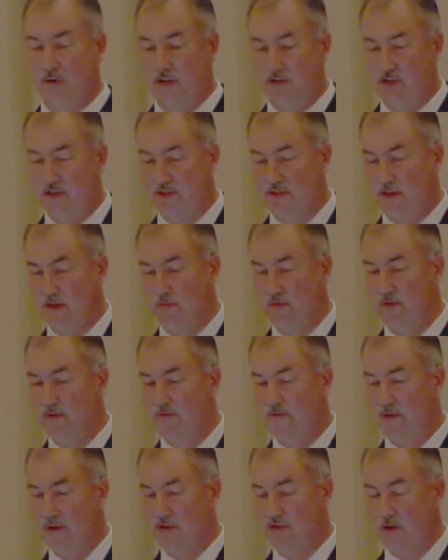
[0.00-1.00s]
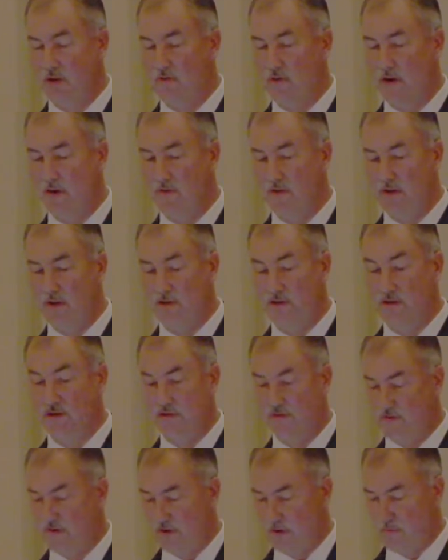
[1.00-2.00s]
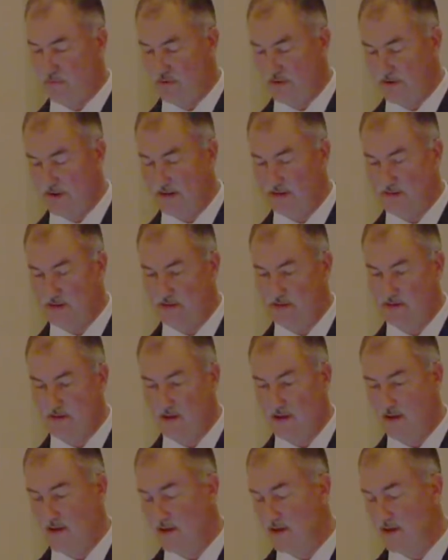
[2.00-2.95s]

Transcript: but she's able to function quite well, and she's very pleased as